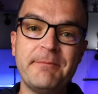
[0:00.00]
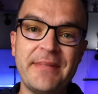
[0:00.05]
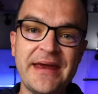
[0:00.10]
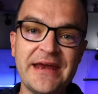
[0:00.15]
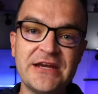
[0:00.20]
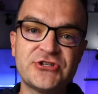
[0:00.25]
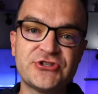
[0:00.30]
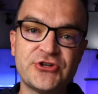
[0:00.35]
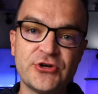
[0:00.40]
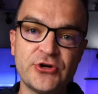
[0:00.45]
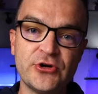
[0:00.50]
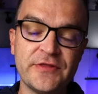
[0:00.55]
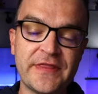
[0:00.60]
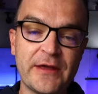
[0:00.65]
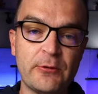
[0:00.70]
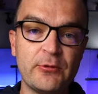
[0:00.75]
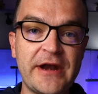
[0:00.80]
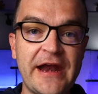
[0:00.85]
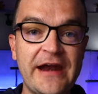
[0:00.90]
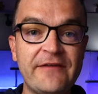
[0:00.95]
make sure
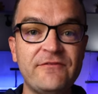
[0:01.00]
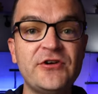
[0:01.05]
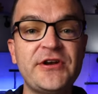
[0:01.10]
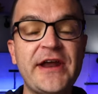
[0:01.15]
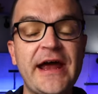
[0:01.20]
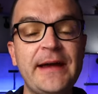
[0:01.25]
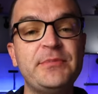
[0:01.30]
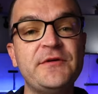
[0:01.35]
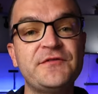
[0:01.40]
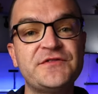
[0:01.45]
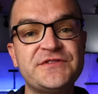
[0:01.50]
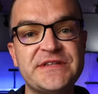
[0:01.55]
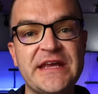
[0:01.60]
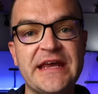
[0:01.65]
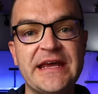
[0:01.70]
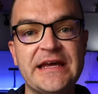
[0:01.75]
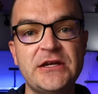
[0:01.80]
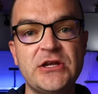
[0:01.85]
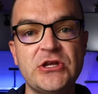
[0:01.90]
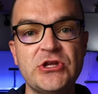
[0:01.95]
that whatever type of
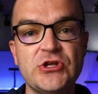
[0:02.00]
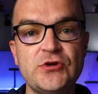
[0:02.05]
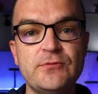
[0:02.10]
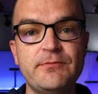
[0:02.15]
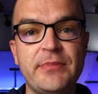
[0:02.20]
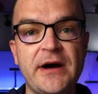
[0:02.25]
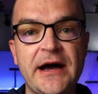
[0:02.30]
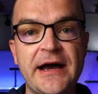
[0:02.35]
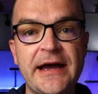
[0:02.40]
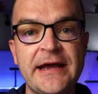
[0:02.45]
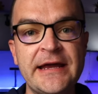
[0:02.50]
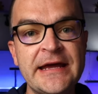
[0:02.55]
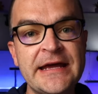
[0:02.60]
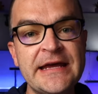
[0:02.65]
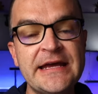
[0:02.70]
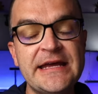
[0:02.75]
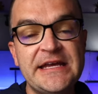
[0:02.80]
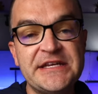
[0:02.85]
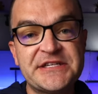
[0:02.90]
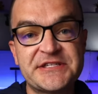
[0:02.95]
sand you buy
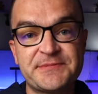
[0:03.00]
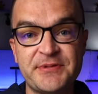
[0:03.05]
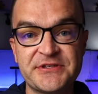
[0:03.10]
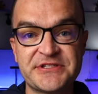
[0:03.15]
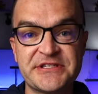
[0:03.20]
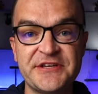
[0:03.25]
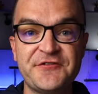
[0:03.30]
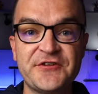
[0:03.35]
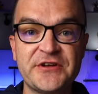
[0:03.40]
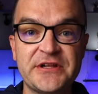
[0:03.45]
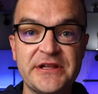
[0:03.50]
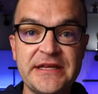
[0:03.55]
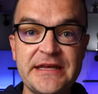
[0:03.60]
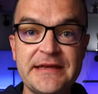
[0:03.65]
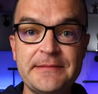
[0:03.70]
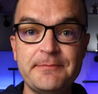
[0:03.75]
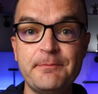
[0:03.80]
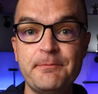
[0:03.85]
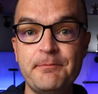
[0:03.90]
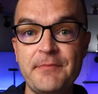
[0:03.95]
is
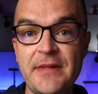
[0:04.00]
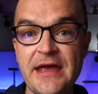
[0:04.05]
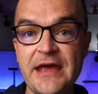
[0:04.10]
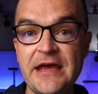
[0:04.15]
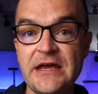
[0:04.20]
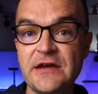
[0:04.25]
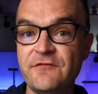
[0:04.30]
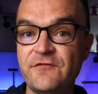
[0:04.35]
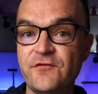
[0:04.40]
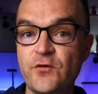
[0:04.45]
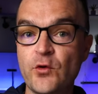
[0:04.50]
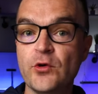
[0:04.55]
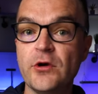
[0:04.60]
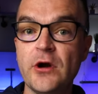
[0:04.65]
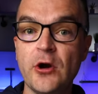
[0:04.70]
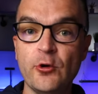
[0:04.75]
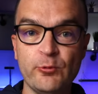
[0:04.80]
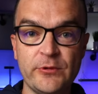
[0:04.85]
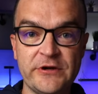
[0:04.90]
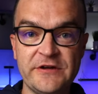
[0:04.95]
specifically made for
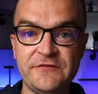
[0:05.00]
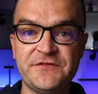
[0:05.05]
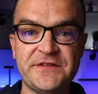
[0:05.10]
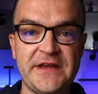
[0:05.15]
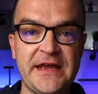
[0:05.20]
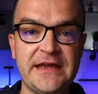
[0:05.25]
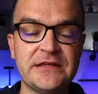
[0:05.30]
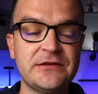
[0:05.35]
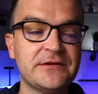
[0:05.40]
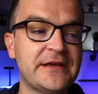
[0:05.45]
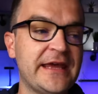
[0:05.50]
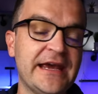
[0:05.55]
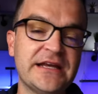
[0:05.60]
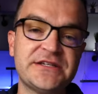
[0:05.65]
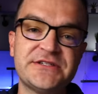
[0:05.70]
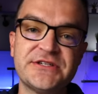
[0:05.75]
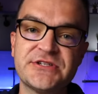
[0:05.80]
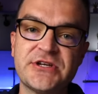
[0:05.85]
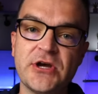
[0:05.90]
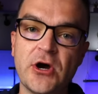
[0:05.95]
a reef tank. You
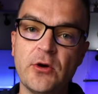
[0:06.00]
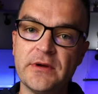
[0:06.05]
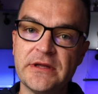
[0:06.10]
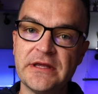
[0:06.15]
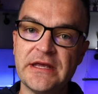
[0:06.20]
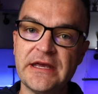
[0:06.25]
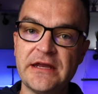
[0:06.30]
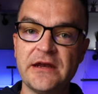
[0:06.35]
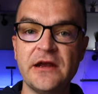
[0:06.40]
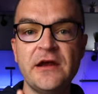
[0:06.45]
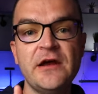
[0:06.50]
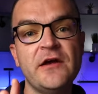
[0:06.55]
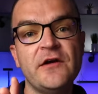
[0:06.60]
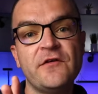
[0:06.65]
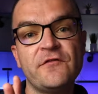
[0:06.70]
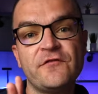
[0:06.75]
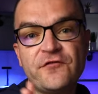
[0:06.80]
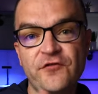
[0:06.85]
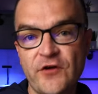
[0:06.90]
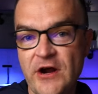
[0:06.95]
can't just go and get
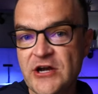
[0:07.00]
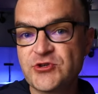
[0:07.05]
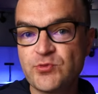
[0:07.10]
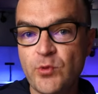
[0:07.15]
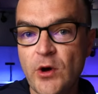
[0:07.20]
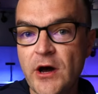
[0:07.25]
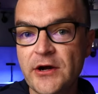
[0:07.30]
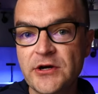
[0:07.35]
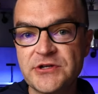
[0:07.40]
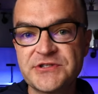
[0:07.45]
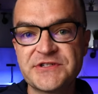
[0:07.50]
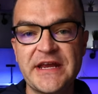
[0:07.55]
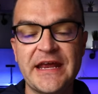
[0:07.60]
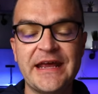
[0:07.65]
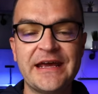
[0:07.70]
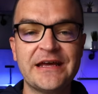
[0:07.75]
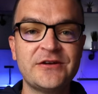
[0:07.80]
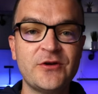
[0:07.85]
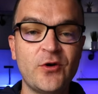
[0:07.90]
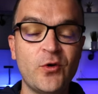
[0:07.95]
freshwater
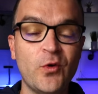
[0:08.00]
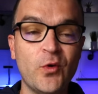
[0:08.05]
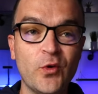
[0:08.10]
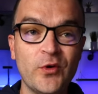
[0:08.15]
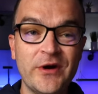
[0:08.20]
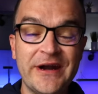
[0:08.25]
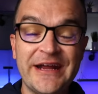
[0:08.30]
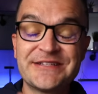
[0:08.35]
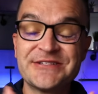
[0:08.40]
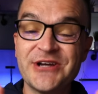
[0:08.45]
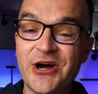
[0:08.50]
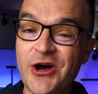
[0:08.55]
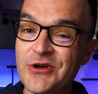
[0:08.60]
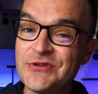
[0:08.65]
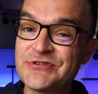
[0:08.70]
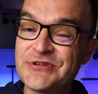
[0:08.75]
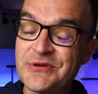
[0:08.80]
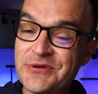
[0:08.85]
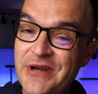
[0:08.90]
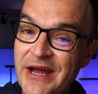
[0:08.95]
sand, or it's
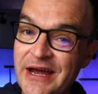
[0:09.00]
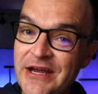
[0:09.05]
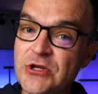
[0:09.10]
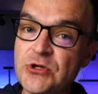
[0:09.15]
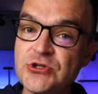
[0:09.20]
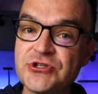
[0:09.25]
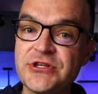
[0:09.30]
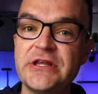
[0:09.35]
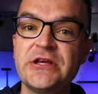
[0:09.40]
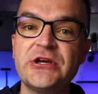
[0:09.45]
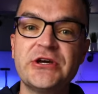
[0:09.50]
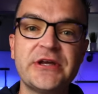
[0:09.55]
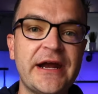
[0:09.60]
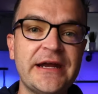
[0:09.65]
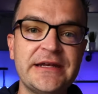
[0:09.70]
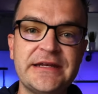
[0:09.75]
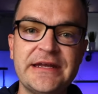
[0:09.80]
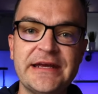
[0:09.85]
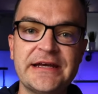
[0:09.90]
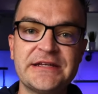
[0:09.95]
also not usually a good
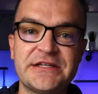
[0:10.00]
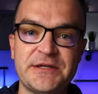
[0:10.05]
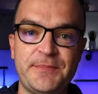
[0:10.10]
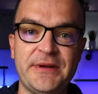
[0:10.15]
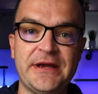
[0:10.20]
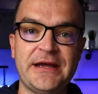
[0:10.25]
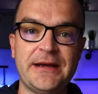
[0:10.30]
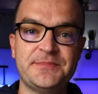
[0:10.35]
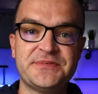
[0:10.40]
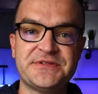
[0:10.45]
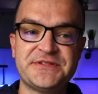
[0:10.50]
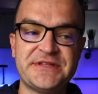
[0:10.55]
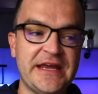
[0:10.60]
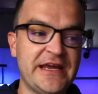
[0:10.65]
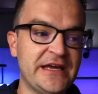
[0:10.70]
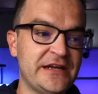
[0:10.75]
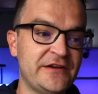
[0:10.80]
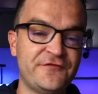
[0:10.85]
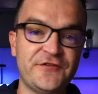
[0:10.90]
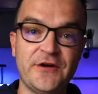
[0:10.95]
idea to pick up
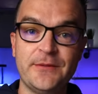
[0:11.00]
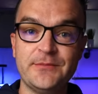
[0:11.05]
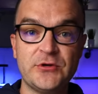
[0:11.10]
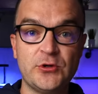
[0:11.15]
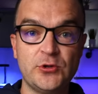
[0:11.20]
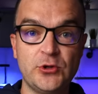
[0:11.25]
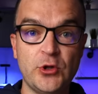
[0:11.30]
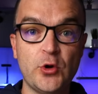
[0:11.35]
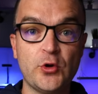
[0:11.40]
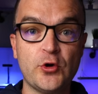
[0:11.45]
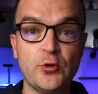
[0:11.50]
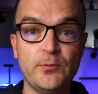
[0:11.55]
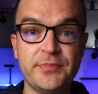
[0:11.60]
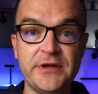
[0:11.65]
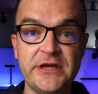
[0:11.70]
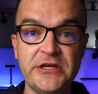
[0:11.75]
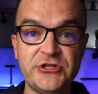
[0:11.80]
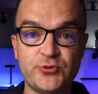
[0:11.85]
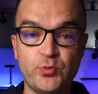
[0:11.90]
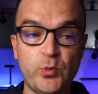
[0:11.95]
sand from your local
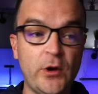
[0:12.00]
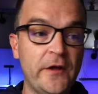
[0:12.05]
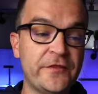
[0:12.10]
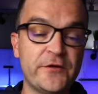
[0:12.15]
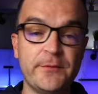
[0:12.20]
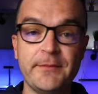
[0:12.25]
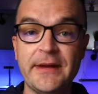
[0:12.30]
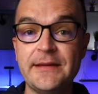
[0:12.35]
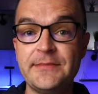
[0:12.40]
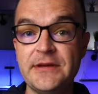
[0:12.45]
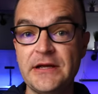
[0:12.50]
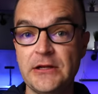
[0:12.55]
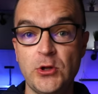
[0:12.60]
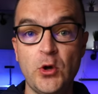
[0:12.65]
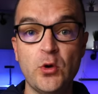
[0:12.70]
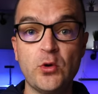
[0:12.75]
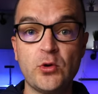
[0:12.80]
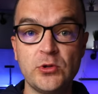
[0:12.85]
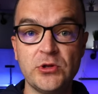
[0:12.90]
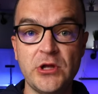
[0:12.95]
beach. One, there may be a
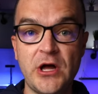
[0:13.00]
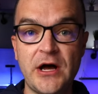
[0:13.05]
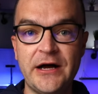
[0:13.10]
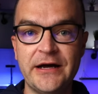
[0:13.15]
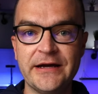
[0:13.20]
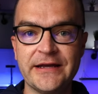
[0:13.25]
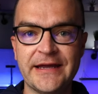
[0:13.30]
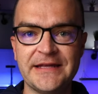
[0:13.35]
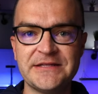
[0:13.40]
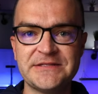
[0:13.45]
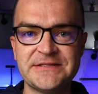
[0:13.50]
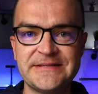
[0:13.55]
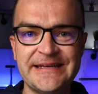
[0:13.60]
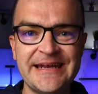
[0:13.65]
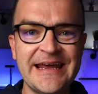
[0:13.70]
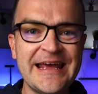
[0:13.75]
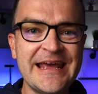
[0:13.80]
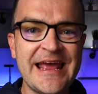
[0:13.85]
local law against it,